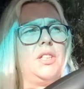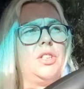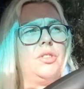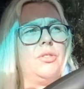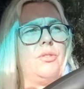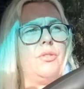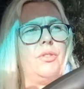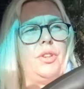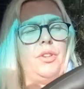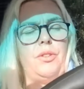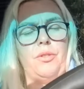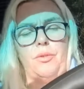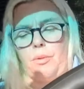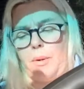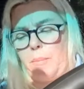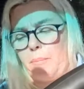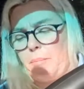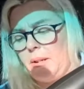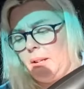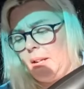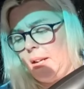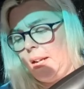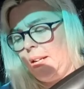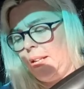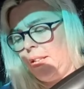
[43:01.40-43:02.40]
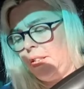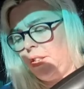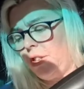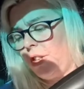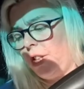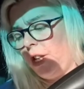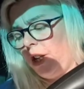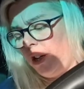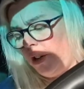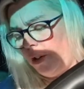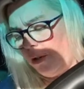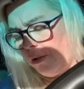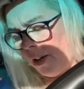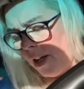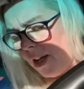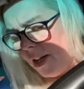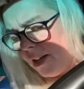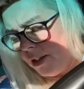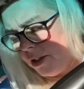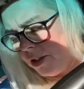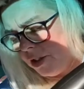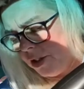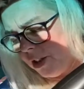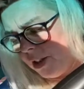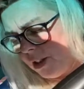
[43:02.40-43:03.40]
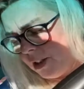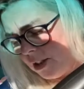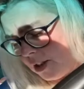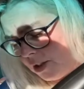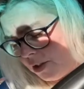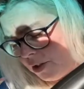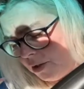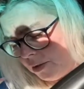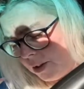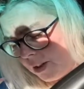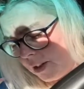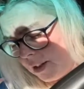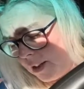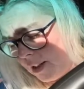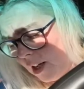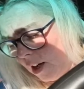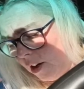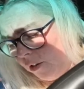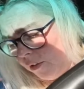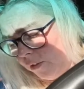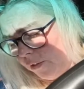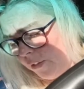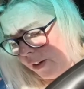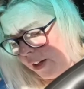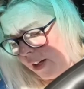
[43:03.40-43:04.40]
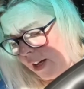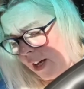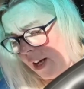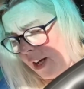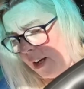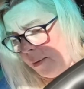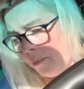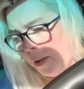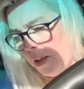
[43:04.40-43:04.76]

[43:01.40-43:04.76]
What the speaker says: sure you're replenishing your energies and yourself, okay?